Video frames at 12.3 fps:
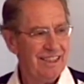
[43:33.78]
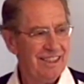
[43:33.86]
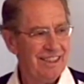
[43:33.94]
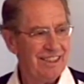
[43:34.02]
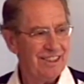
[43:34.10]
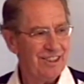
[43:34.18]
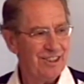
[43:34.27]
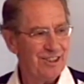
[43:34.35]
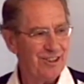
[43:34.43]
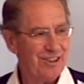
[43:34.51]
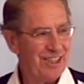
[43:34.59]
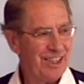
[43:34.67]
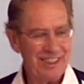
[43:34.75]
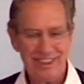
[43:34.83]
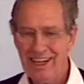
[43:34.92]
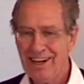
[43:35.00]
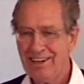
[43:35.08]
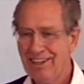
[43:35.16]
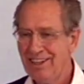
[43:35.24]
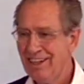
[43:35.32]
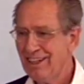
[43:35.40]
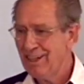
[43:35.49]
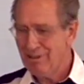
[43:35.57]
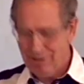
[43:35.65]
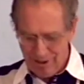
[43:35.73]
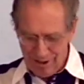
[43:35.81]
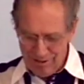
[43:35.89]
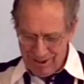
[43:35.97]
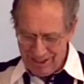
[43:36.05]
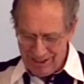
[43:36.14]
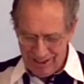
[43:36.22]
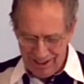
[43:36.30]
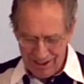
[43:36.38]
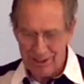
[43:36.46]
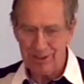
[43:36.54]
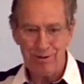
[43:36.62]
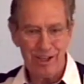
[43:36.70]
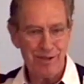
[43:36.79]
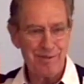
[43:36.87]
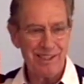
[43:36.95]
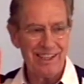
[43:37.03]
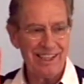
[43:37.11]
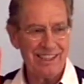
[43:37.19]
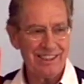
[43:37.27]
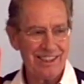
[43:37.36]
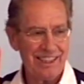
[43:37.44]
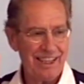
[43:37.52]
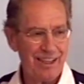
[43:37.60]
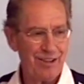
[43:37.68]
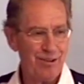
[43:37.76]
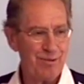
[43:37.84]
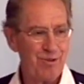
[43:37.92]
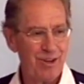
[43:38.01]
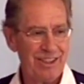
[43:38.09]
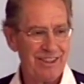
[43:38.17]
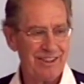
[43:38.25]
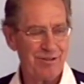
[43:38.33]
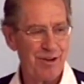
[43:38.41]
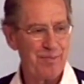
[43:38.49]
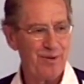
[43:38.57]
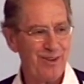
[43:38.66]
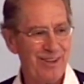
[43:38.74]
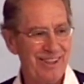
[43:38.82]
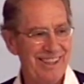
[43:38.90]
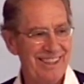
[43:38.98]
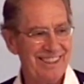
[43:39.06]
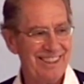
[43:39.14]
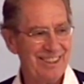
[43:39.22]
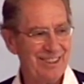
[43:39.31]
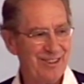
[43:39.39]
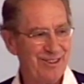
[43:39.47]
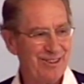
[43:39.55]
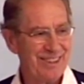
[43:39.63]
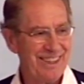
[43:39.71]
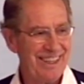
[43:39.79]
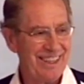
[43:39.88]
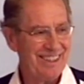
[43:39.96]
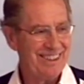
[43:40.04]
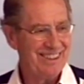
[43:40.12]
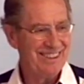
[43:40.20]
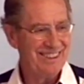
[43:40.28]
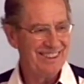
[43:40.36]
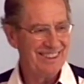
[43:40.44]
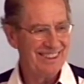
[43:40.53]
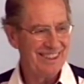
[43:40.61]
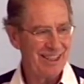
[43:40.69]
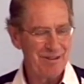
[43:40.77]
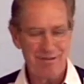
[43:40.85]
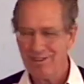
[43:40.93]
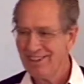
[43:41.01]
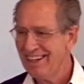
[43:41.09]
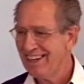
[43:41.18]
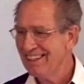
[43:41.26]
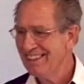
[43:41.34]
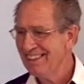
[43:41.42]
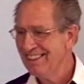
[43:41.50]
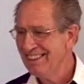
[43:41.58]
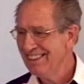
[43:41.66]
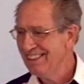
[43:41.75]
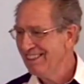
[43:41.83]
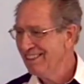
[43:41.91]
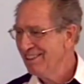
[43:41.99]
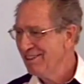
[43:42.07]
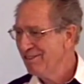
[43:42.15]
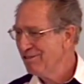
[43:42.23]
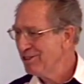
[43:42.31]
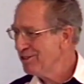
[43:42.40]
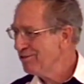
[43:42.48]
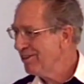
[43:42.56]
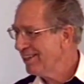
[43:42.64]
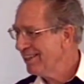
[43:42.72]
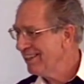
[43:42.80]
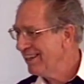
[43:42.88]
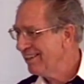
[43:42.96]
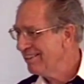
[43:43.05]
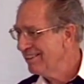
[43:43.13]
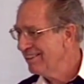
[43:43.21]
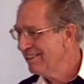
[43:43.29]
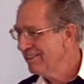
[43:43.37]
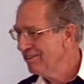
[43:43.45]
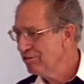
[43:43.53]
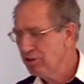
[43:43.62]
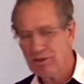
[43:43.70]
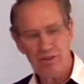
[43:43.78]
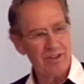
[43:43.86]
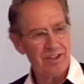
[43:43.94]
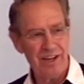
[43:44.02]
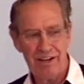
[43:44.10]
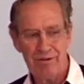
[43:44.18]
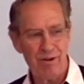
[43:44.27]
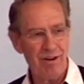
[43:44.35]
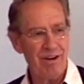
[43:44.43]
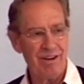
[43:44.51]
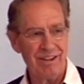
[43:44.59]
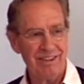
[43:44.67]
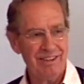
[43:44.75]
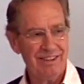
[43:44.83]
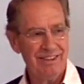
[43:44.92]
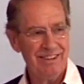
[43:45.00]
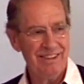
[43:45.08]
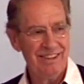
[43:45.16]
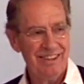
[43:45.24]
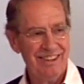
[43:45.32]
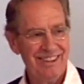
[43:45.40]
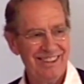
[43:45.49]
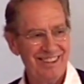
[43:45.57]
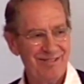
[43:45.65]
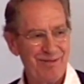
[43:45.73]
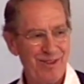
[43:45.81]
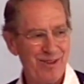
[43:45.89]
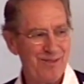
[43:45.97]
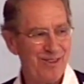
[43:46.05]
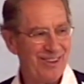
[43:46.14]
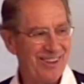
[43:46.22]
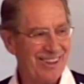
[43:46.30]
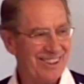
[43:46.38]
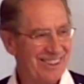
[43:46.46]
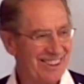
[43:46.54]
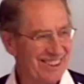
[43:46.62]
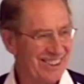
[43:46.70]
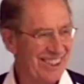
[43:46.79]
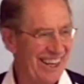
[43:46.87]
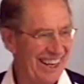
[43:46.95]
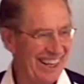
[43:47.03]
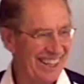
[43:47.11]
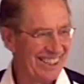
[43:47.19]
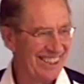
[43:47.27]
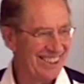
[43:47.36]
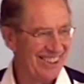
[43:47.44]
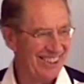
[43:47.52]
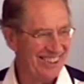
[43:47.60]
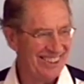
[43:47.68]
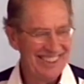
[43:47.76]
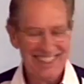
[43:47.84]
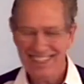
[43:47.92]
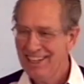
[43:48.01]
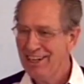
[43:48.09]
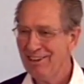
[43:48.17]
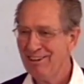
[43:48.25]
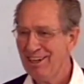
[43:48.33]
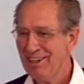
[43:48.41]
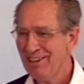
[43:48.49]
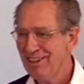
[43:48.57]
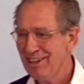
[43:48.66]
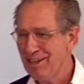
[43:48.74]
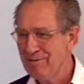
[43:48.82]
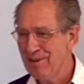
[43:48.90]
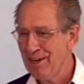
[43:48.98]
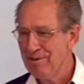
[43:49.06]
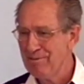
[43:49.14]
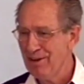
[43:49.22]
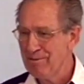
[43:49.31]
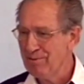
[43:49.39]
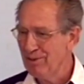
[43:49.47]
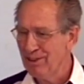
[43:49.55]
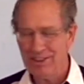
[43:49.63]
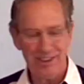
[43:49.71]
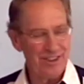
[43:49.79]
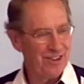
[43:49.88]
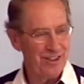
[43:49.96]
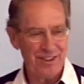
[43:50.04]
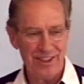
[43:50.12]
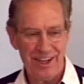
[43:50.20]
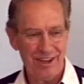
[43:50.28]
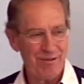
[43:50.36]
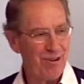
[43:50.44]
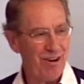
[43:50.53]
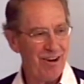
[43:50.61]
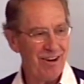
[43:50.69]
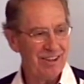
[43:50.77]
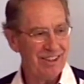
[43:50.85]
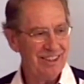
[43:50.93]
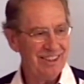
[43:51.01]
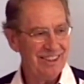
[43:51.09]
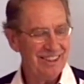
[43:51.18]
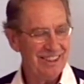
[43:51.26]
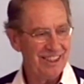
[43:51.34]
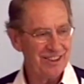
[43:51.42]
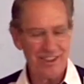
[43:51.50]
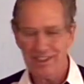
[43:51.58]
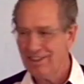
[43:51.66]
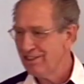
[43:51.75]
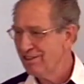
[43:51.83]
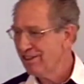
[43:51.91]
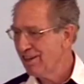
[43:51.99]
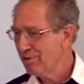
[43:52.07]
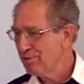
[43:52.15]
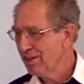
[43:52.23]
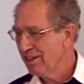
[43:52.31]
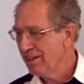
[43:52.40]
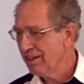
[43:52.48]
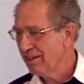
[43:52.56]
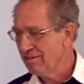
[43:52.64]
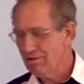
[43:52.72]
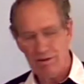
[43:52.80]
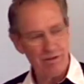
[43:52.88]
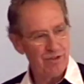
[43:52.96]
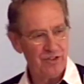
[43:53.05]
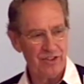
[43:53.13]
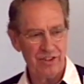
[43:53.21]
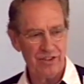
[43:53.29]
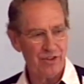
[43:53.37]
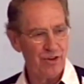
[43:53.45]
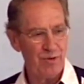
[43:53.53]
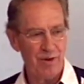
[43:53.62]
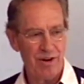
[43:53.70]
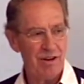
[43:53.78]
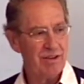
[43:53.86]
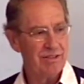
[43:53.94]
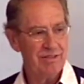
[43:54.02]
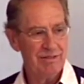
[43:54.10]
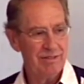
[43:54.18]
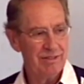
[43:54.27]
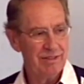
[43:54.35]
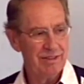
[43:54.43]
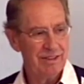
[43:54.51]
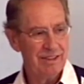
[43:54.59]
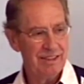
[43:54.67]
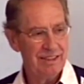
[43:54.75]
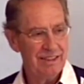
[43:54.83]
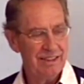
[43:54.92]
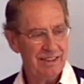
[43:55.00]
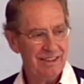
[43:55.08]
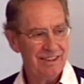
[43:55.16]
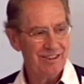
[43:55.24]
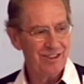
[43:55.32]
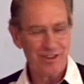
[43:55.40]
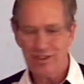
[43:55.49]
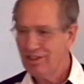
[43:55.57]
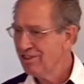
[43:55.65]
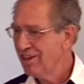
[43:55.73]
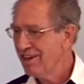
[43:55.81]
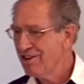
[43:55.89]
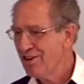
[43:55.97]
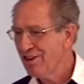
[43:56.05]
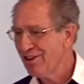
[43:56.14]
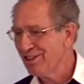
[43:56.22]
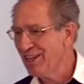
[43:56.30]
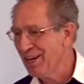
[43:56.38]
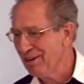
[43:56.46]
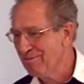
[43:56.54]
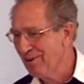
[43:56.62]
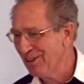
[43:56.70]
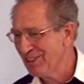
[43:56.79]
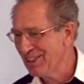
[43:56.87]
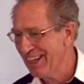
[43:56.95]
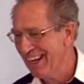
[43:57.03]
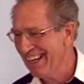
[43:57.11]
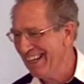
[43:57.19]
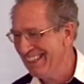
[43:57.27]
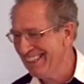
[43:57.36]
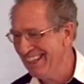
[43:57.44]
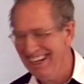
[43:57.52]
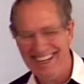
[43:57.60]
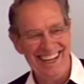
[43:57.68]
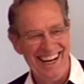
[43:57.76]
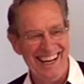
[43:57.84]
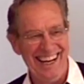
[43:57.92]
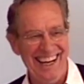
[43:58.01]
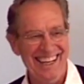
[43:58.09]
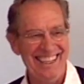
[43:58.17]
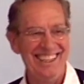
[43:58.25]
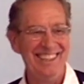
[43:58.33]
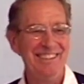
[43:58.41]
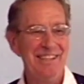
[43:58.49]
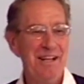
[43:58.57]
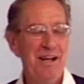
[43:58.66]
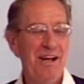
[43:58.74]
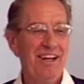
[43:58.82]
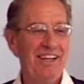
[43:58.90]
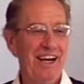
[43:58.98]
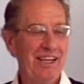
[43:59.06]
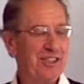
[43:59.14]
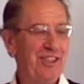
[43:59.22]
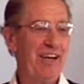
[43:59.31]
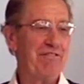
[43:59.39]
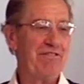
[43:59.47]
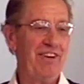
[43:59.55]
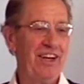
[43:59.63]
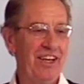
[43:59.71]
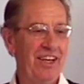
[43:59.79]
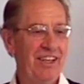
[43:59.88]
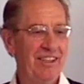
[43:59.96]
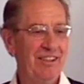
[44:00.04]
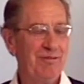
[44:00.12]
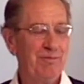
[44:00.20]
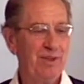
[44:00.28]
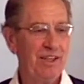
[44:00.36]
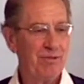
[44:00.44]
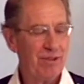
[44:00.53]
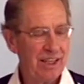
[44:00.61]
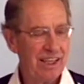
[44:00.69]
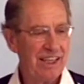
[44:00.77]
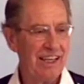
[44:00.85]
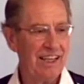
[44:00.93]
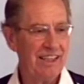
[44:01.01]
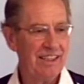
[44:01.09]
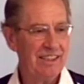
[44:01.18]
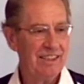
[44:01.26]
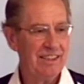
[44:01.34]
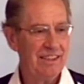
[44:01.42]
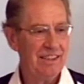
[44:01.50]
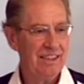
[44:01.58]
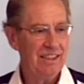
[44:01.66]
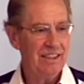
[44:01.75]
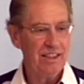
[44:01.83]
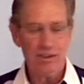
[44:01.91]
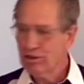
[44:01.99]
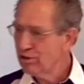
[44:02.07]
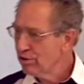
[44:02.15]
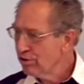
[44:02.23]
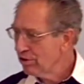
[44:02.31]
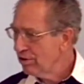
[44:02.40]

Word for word: So the next Saturday night, I was already starting. She says, Wait a minute, Les, I got homework to report on. I was, Okay, I forgot. What'd you find out? She says, You're dead wrong. Boy, my heart just sank, you know. Here I thought I'd made my point. She says, You're dead wrong. I said, Edith, you got to be kidding. No, she says, You're wrong. She says, "They're not near 10%. now, it's not funny, but really, that's so true.